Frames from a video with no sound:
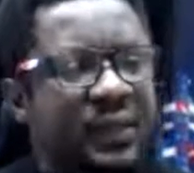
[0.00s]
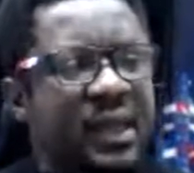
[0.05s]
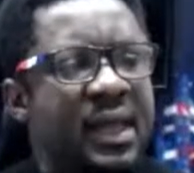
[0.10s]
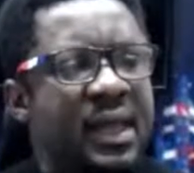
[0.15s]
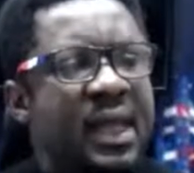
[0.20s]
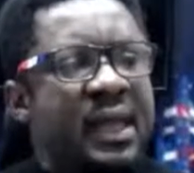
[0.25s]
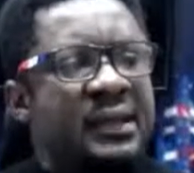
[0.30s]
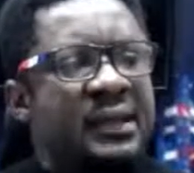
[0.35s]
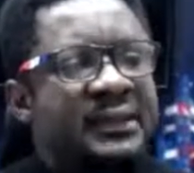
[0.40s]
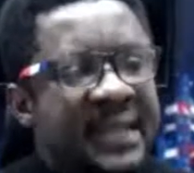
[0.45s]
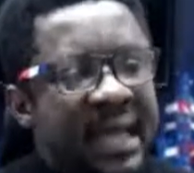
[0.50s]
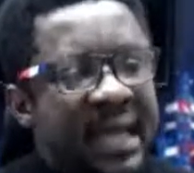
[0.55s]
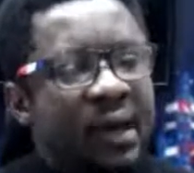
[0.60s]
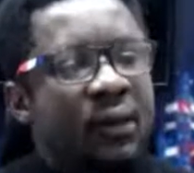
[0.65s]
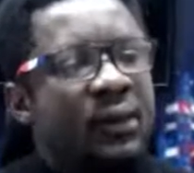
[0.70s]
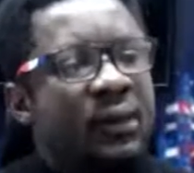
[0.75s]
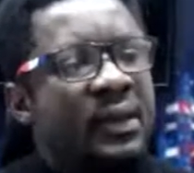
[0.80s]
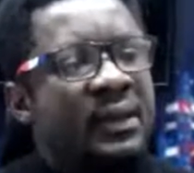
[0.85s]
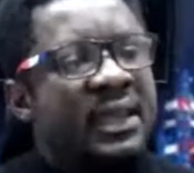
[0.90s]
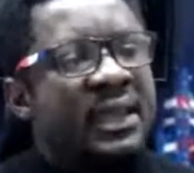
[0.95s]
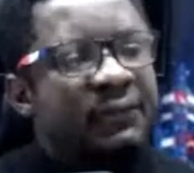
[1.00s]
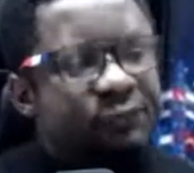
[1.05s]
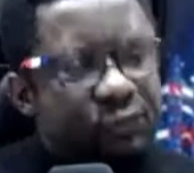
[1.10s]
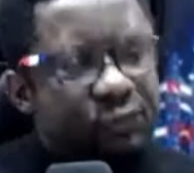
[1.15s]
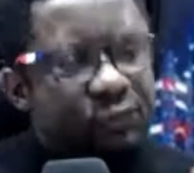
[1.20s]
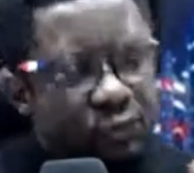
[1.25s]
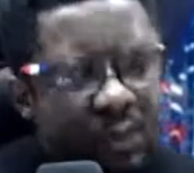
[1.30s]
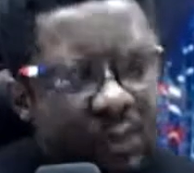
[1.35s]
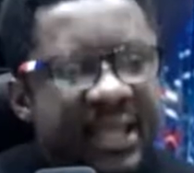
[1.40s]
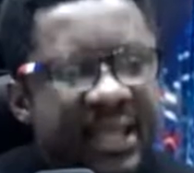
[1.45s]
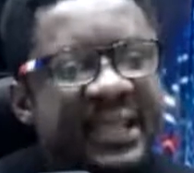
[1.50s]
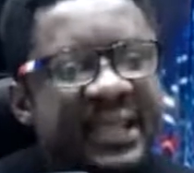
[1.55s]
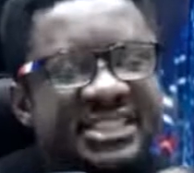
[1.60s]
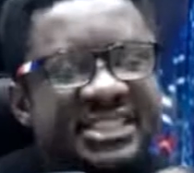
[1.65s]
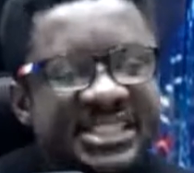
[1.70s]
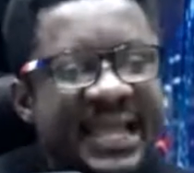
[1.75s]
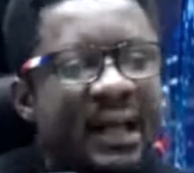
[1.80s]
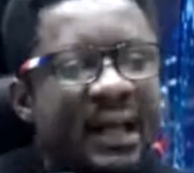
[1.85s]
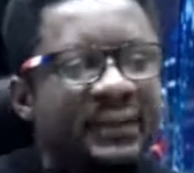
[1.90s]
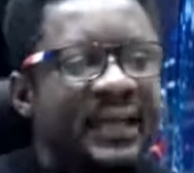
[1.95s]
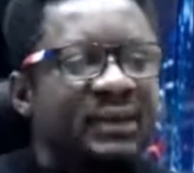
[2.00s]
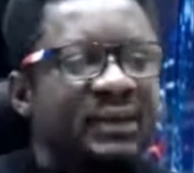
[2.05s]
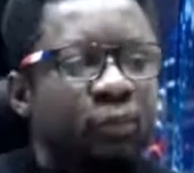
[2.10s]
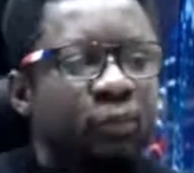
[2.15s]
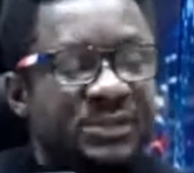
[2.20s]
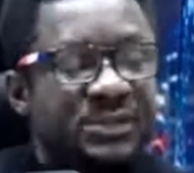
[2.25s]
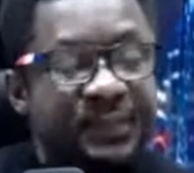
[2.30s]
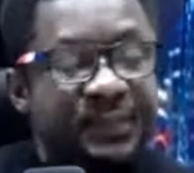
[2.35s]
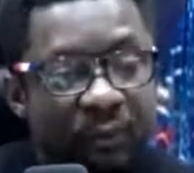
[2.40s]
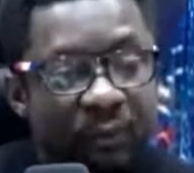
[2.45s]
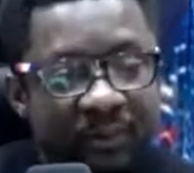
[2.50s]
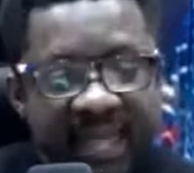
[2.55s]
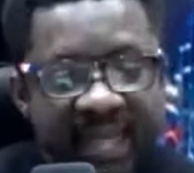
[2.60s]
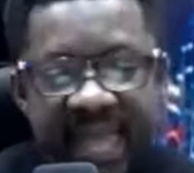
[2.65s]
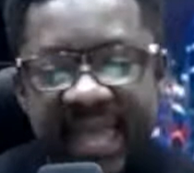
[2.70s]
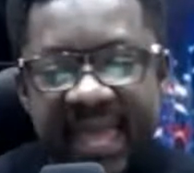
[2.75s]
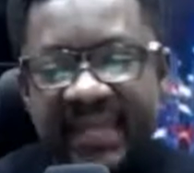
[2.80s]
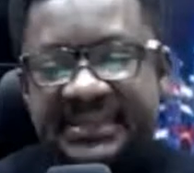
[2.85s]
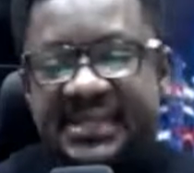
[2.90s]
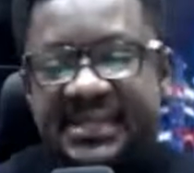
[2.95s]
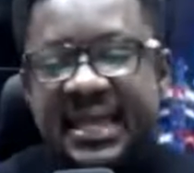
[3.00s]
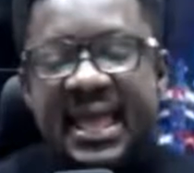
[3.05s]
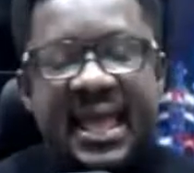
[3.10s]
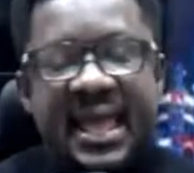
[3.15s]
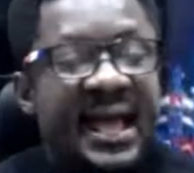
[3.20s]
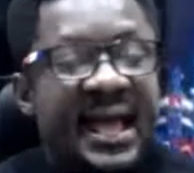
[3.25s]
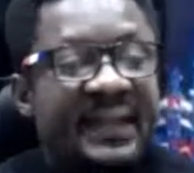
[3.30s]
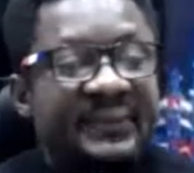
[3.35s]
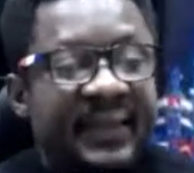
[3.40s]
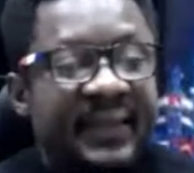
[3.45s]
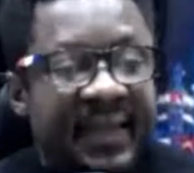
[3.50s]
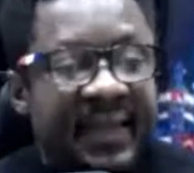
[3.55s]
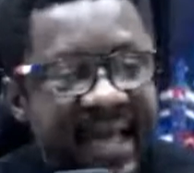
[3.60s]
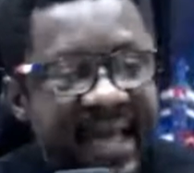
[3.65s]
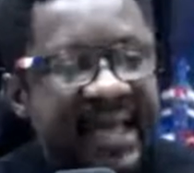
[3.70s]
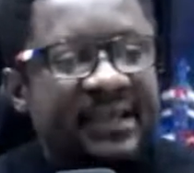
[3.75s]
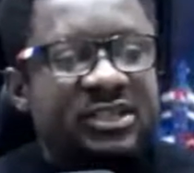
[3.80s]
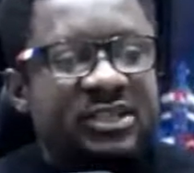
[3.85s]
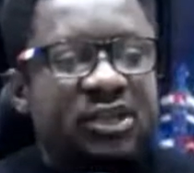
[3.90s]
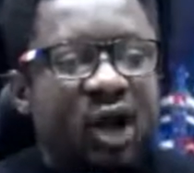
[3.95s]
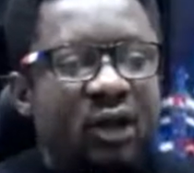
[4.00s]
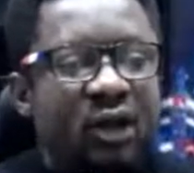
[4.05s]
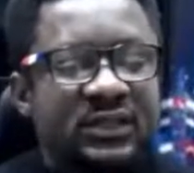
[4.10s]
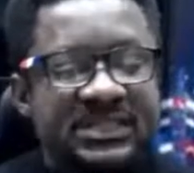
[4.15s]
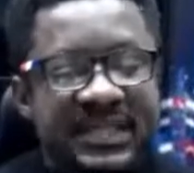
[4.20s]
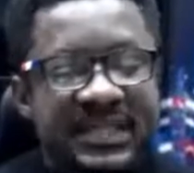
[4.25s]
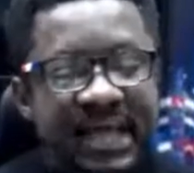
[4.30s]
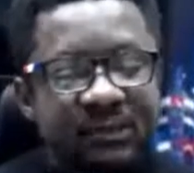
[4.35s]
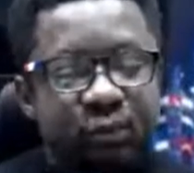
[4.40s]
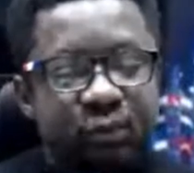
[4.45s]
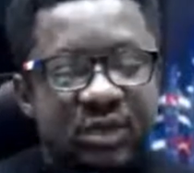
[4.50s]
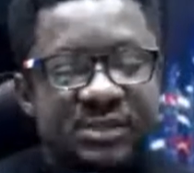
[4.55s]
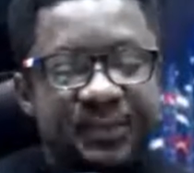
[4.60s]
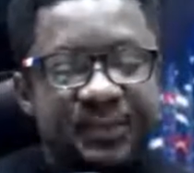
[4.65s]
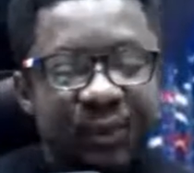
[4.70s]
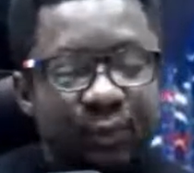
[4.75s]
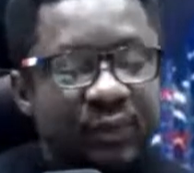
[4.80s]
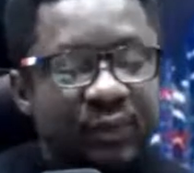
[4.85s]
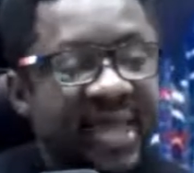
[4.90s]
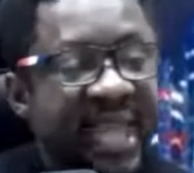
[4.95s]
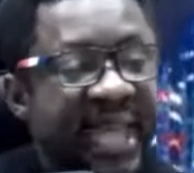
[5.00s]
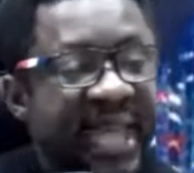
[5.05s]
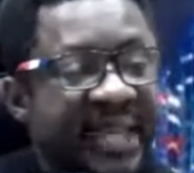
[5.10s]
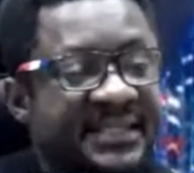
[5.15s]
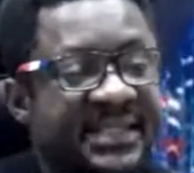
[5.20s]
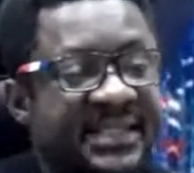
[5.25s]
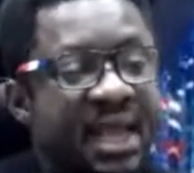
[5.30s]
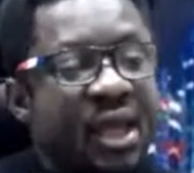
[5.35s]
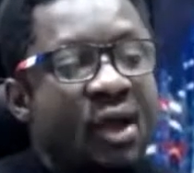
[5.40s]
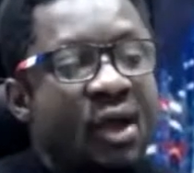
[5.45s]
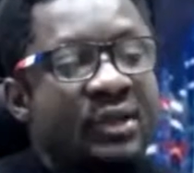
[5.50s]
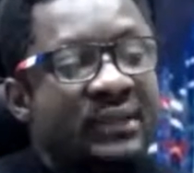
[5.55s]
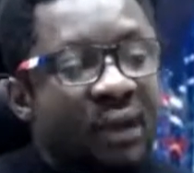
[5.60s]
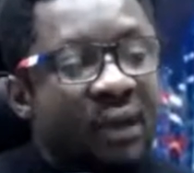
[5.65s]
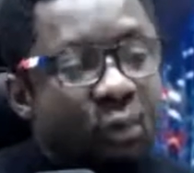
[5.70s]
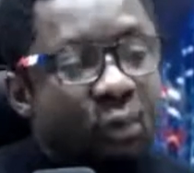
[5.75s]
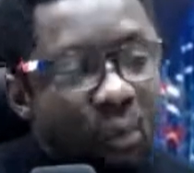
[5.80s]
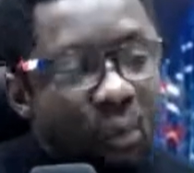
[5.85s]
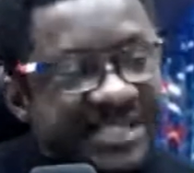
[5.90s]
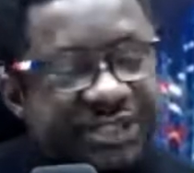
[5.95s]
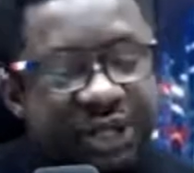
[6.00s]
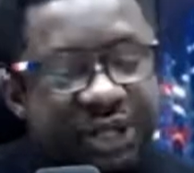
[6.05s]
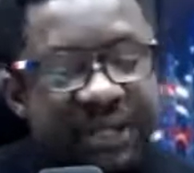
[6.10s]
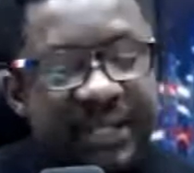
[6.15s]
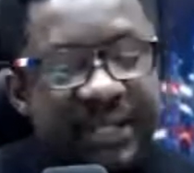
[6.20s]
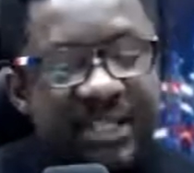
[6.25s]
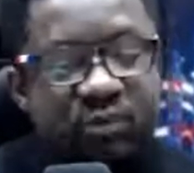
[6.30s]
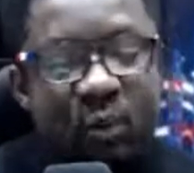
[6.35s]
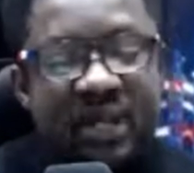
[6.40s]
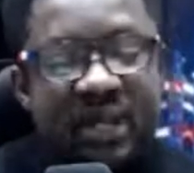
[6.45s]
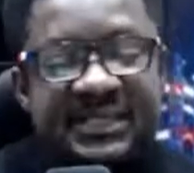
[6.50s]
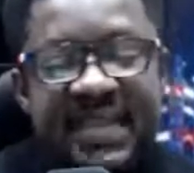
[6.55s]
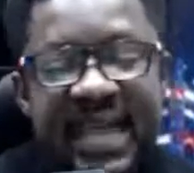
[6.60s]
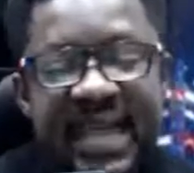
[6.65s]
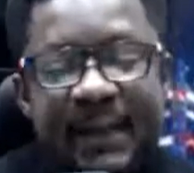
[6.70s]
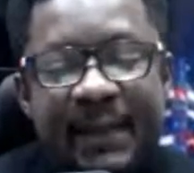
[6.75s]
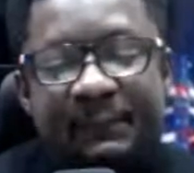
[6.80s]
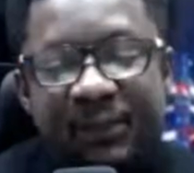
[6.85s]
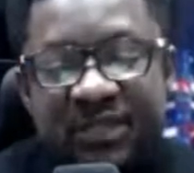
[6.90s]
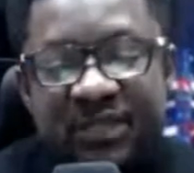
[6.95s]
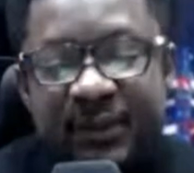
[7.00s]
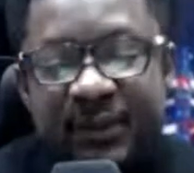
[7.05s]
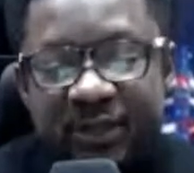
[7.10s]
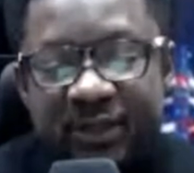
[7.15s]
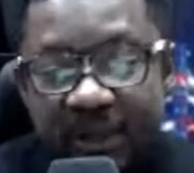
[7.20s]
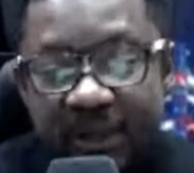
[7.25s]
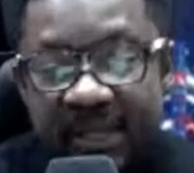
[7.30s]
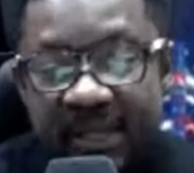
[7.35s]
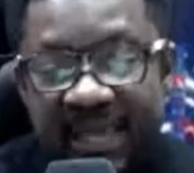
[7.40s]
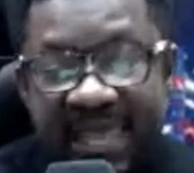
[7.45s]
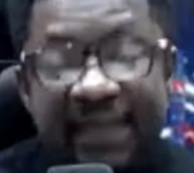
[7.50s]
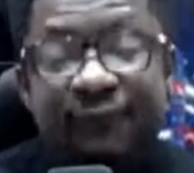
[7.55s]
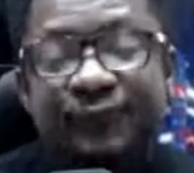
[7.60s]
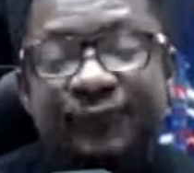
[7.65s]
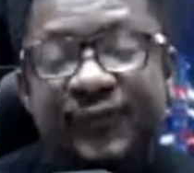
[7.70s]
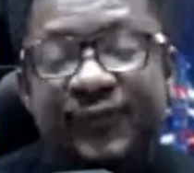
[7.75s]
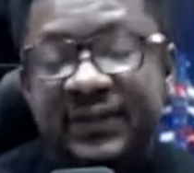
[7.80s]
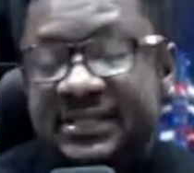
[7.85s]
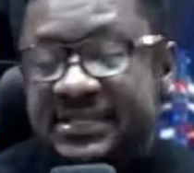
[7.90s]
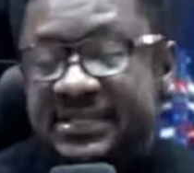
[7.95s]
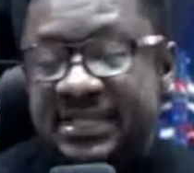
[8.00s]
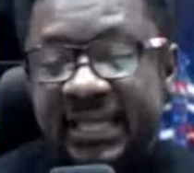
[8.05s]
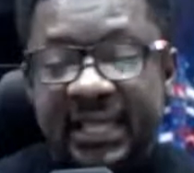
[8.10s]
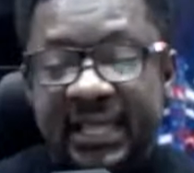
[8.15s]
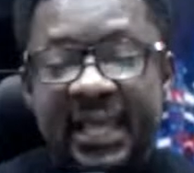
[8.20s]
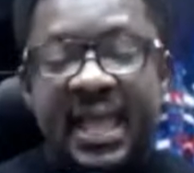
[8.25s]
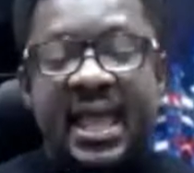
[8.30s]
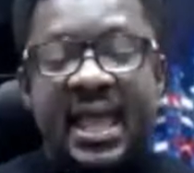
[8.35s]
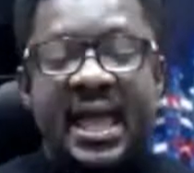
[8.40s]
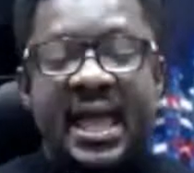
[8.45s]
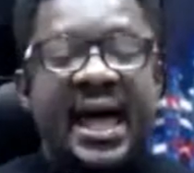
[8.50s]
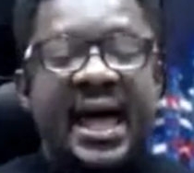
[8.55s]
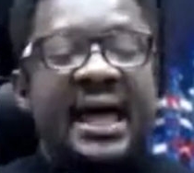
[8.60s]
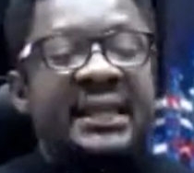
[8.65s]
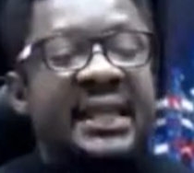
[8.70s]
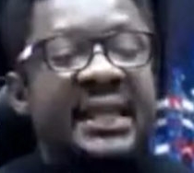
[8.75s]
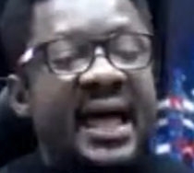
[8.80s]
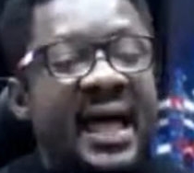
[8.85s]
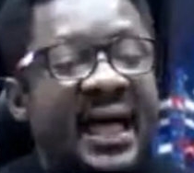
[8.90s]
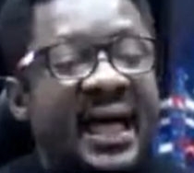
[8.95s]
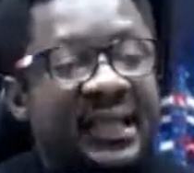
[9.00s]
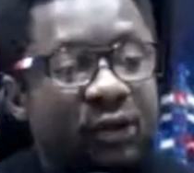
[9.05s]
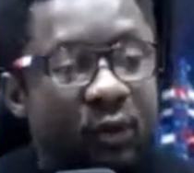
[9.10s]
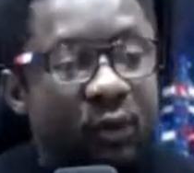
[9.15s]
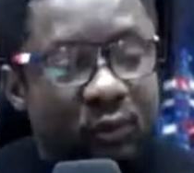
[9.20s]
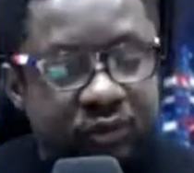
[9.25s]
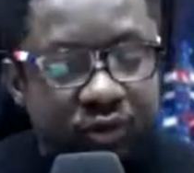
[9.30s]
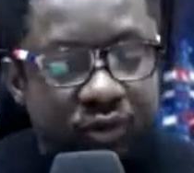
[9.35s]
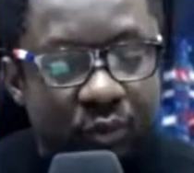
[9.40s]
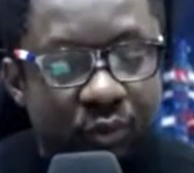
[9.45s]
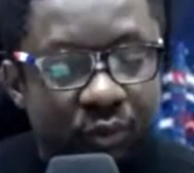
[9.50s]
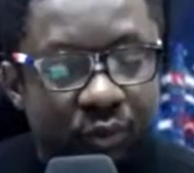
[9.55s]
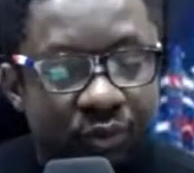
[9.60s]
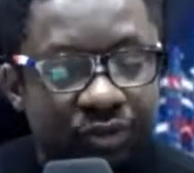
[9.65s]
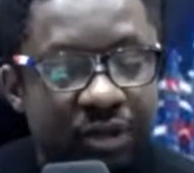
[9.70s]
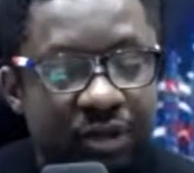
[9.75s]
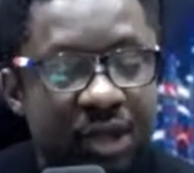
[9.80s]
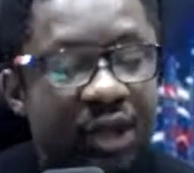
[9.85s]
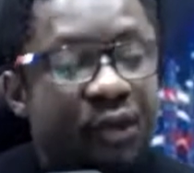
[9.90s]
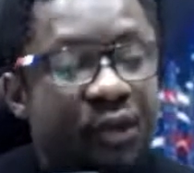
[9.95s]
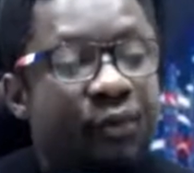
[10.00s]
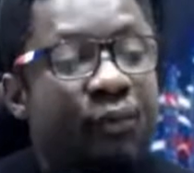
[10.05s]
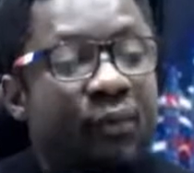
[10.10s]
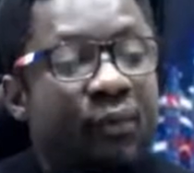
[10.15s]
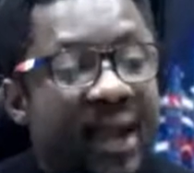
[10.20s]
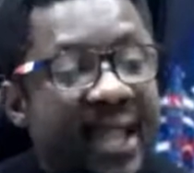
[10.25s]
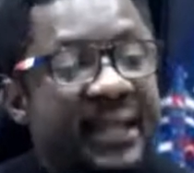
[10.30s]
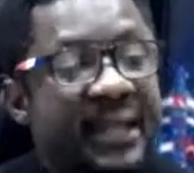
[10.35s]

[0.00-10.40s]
Now, if you look at a child that was Bill Gates and the adult that was Bill Gates, the question is what happens between infancy and adulthood, right?